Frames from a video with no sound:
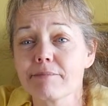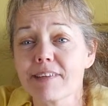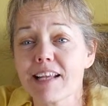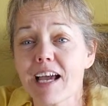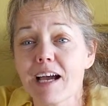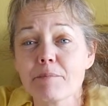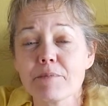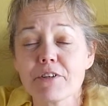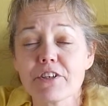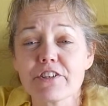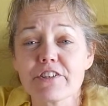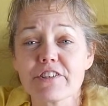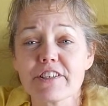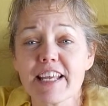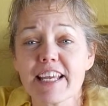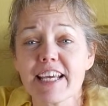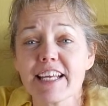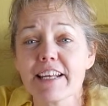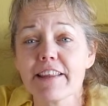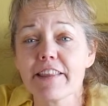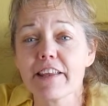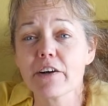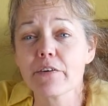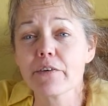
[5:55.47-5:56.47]
I'm just
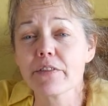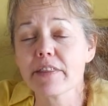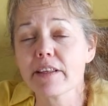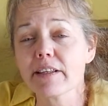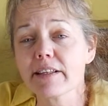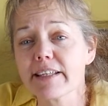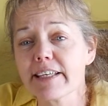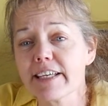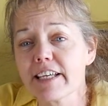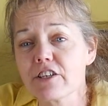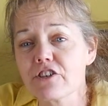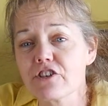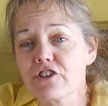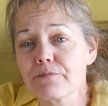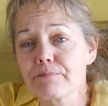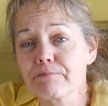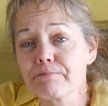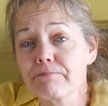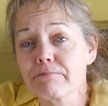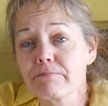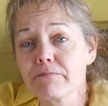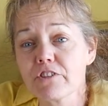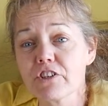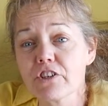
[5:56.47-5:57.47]
standing there with the leash,
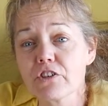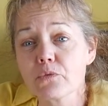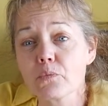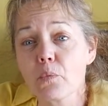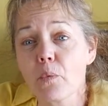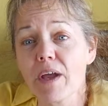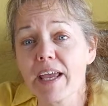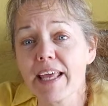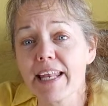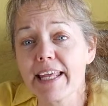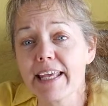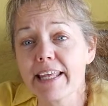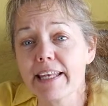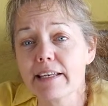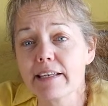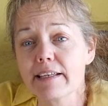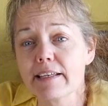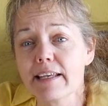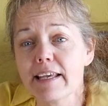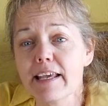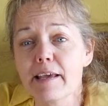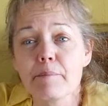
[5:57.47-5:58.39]
just waiting.